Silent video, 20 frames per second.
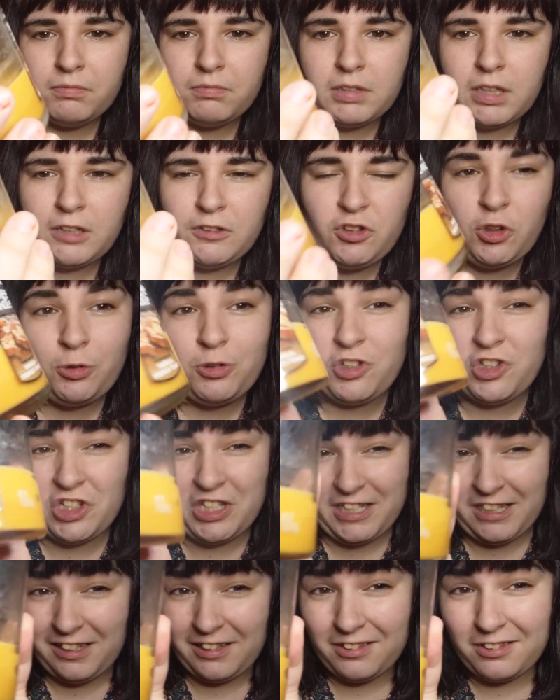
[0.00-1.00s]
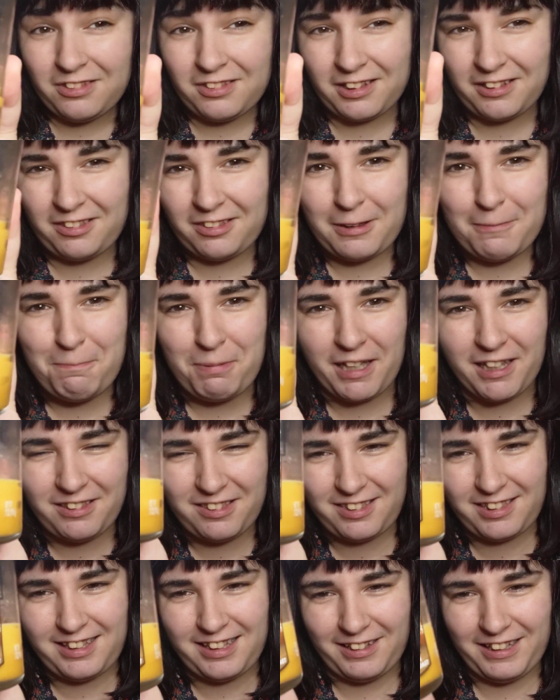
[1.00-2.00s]
nacho cheese. That's the
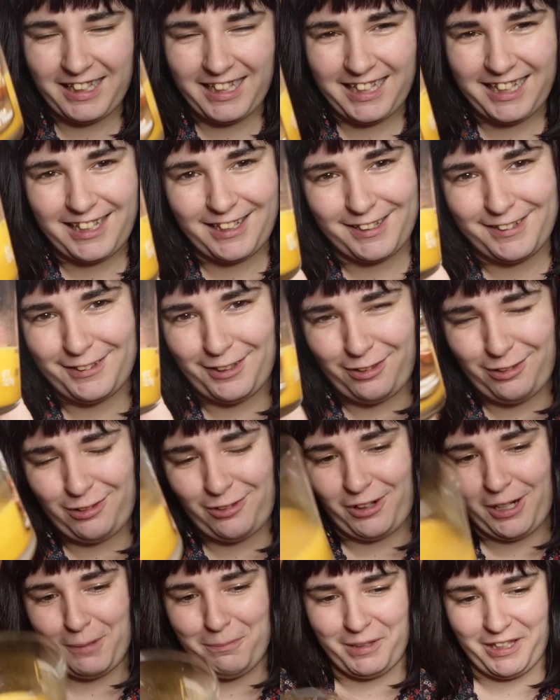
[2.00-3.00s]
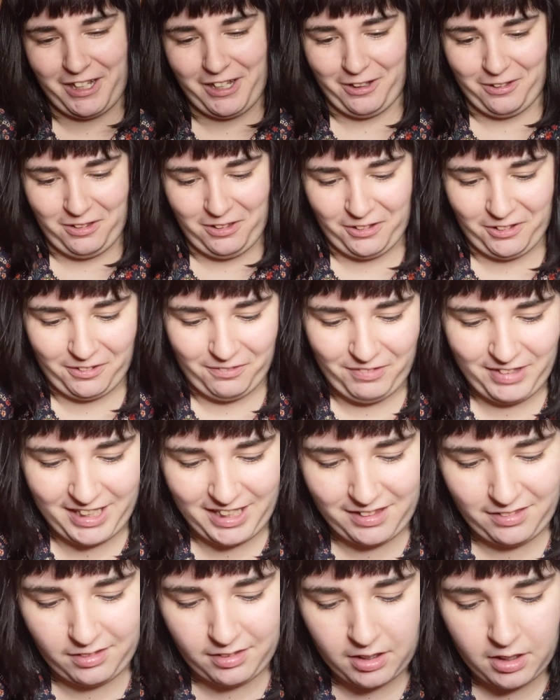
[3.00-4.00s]
best way I can describe the color of
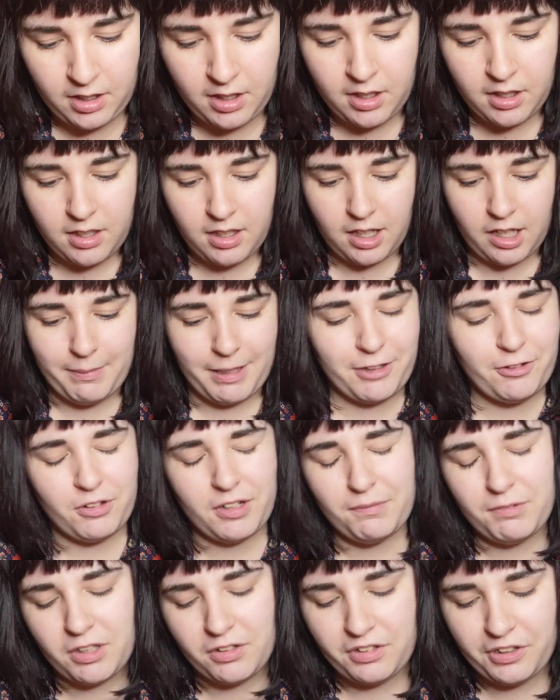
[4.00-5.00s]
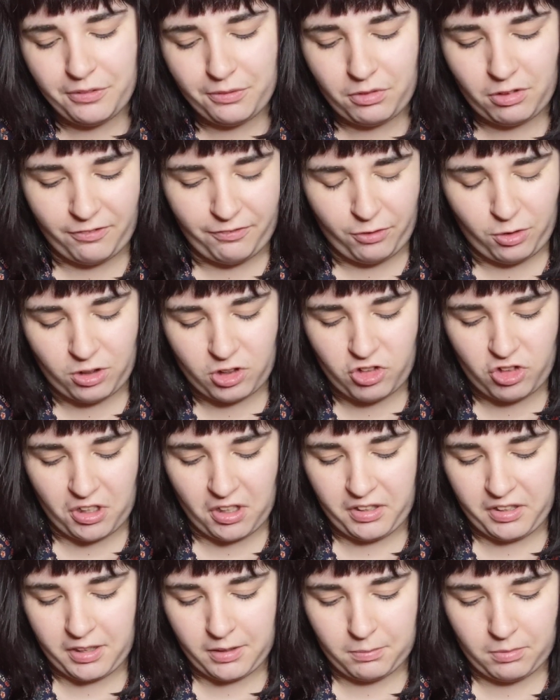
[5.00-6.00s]
this. I don't have the notes,
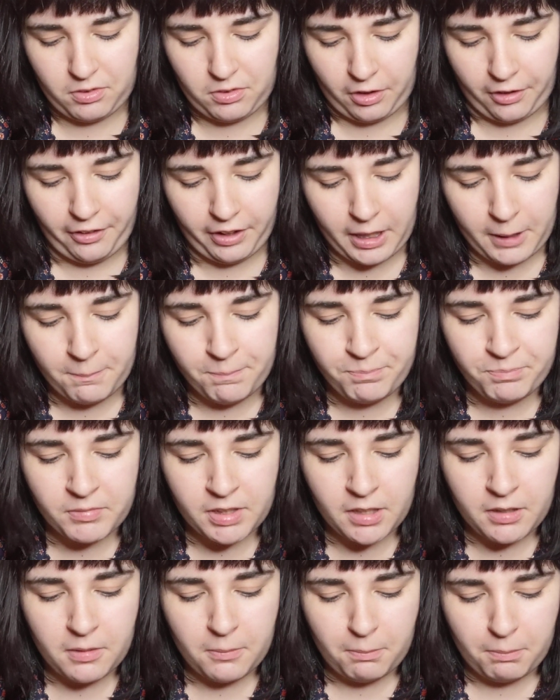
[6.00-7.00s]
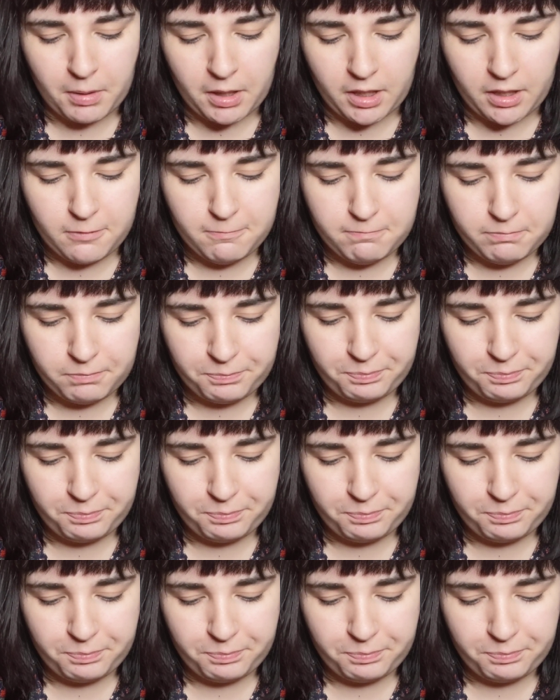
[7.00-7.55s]
unfortunately. I'm sorry. But